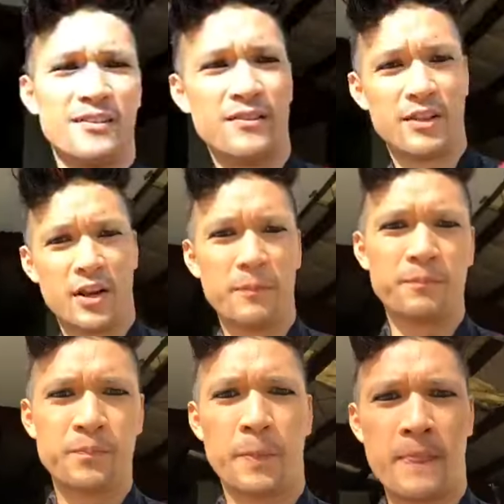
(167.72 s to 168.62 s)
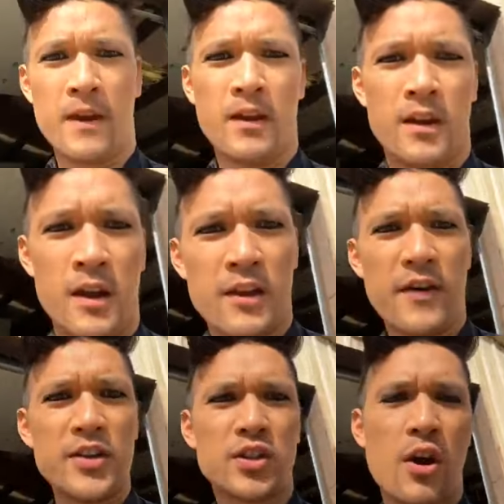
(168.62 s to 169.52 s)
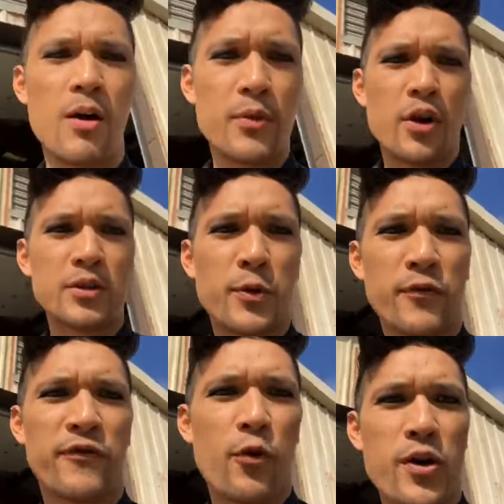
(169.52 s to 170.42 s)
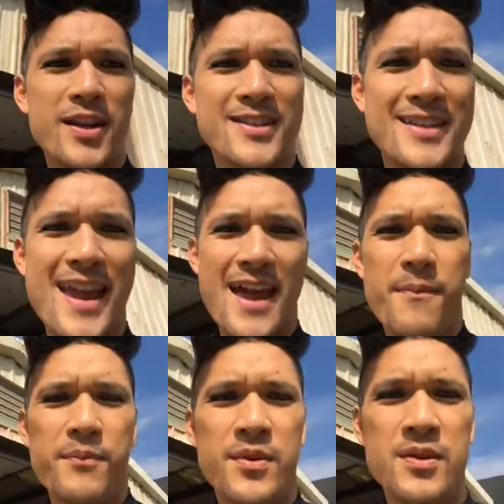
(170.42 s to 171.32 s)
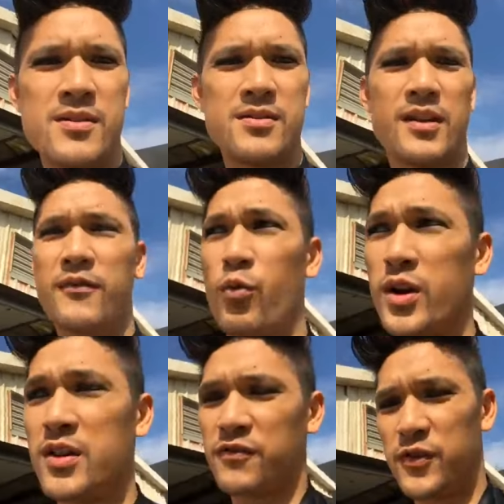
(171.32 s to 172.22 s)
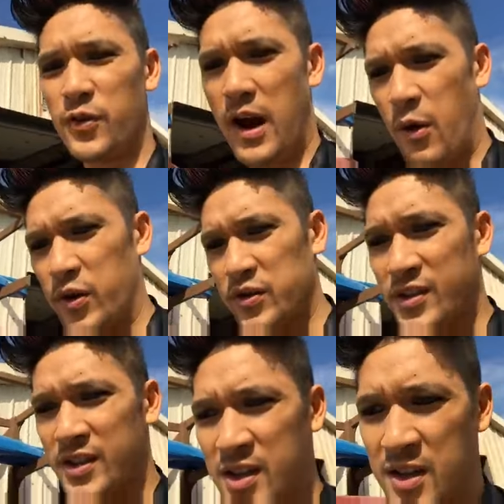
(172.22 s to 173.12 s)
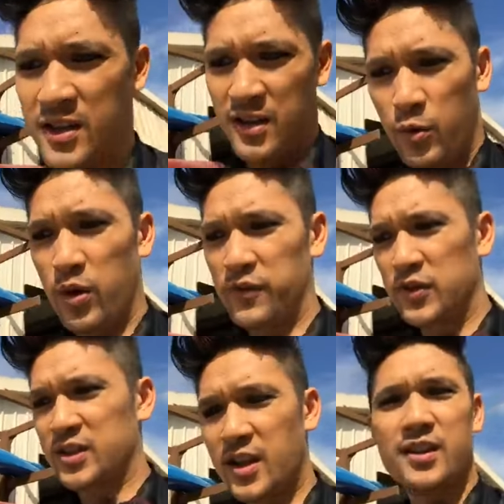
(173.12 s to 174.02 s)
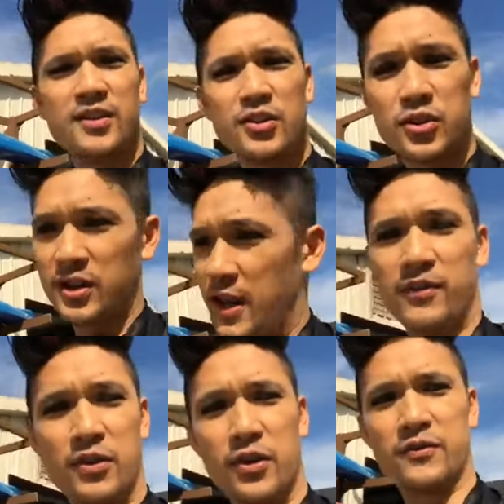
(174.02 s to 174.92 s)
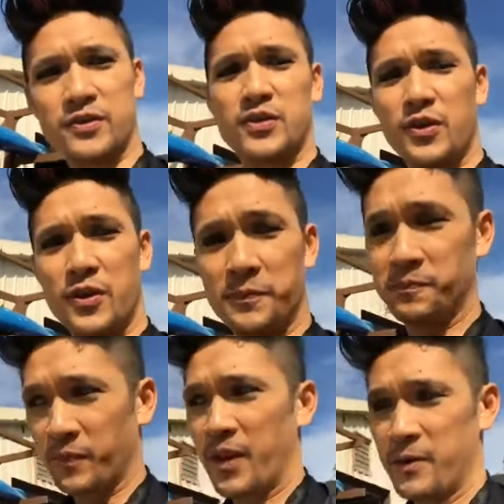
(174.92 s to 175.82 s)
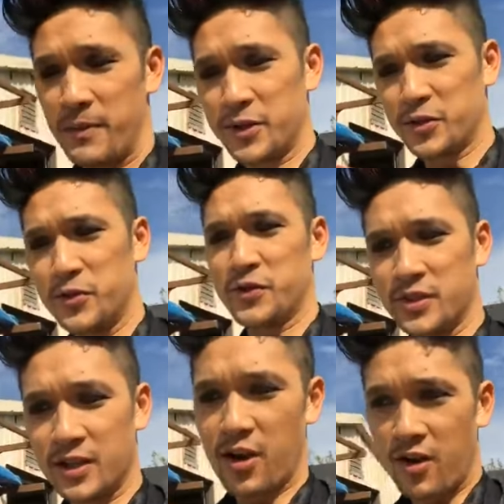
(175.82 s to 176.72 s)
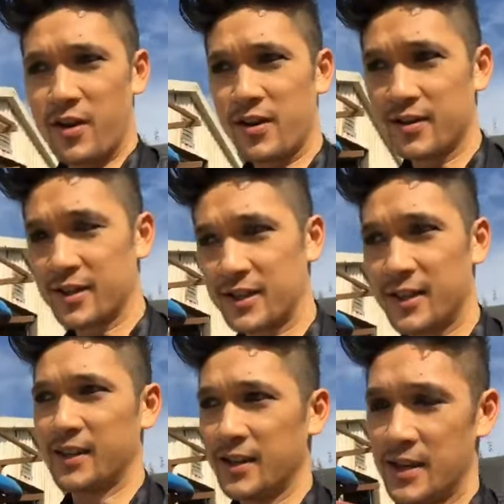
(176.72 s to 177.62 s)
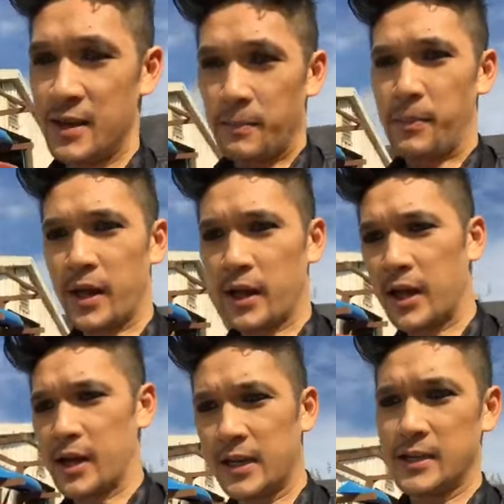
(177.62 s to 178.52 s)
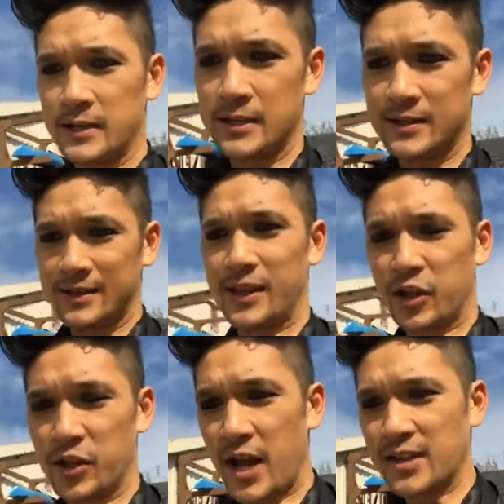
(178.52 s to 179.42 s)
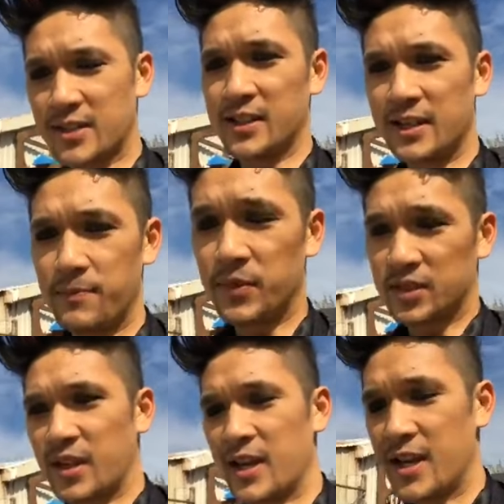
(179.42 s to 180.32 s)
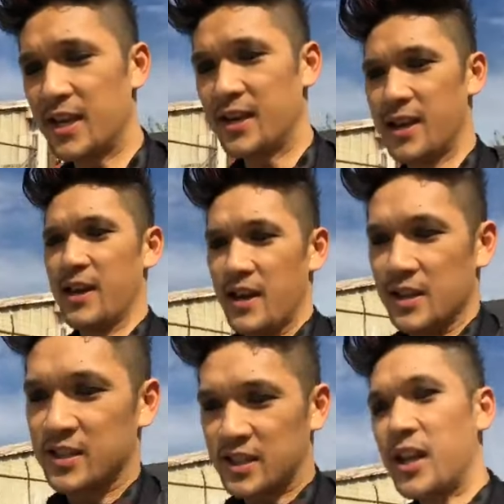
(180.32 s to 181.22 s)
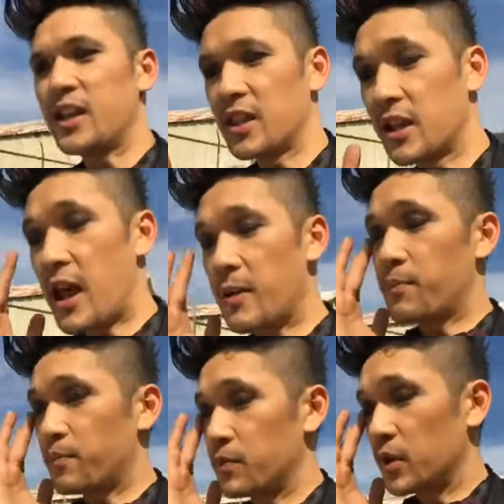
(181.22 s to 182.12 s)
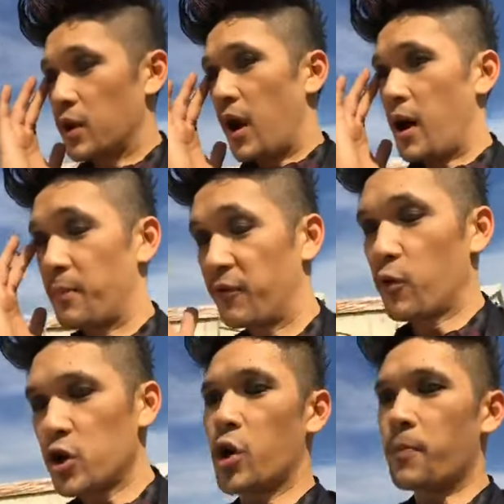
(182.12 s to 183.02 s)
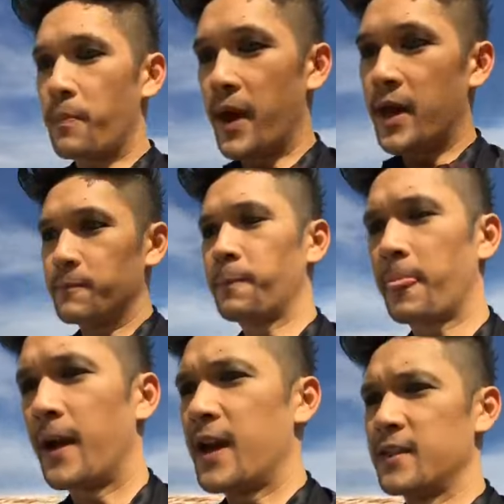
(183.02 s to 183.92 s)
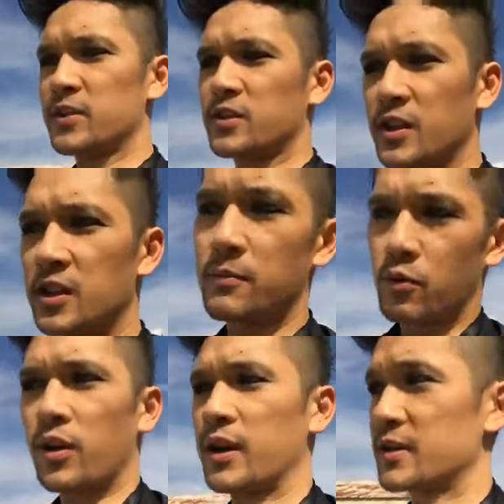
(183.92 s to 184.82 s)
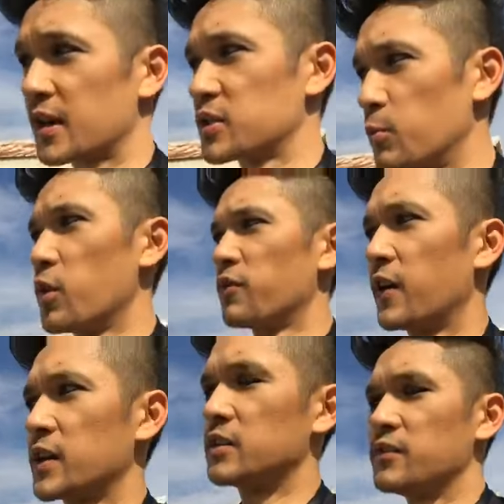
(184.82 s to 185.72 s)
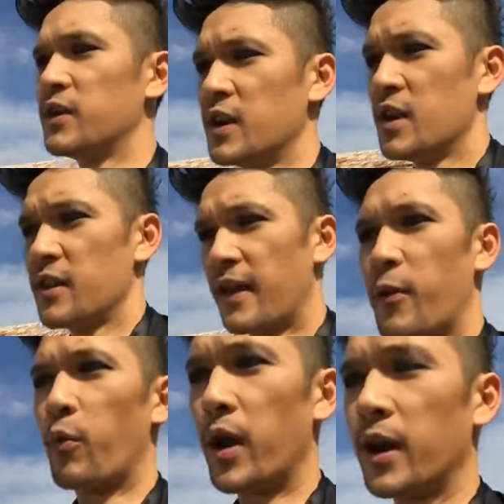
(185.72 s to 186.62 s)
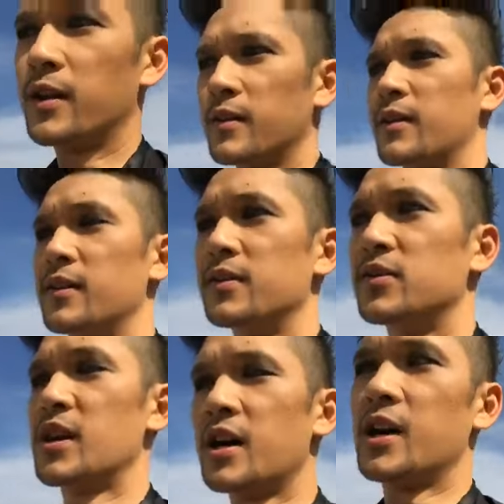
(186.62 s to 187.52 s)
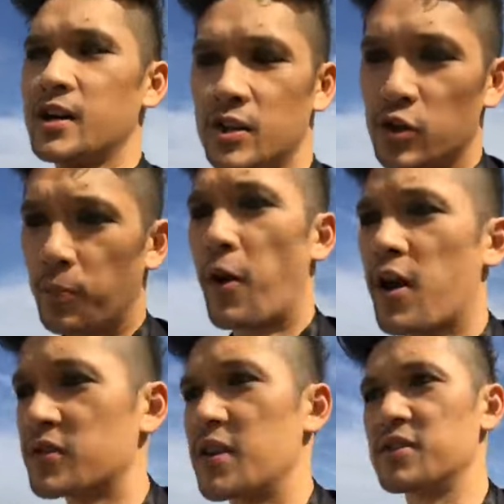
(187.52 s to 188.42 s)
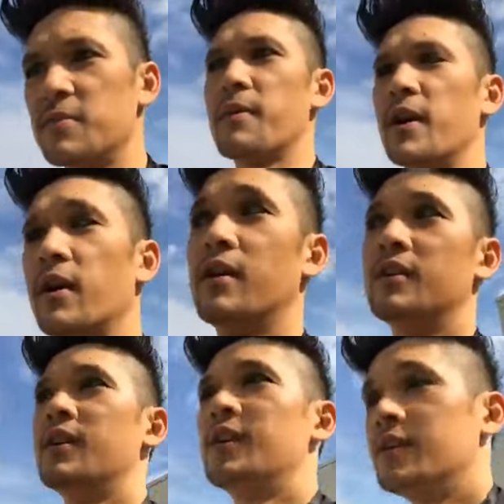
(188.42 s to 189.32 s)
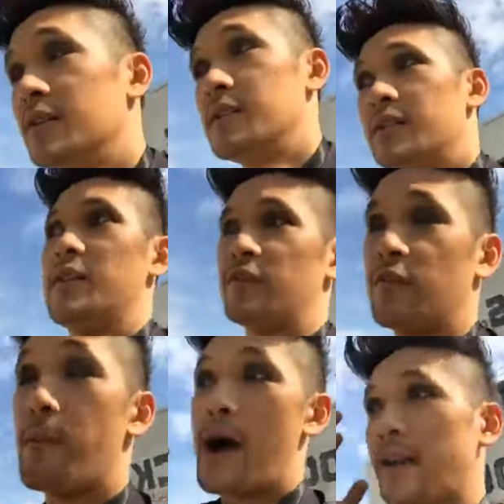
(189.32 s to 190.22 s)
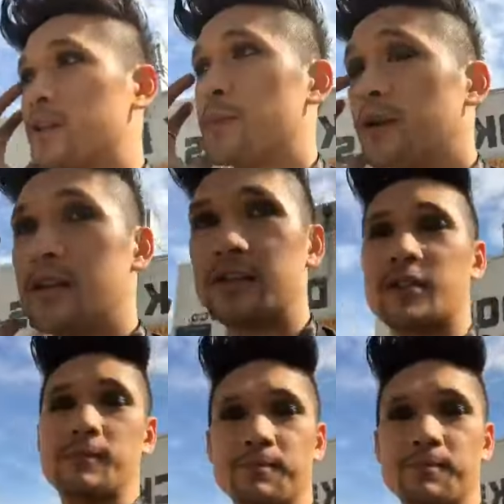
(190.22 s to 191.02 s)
There. Advice to calm nerves before an exam. You have one in a few hours. Well, if you study, you shouldn't have any nerves, so make sure you study hard. But get a good night's sleep. Study the night before you bed, and then study in the morning. It's actually more effective that way, because you'll process it better, from my experience.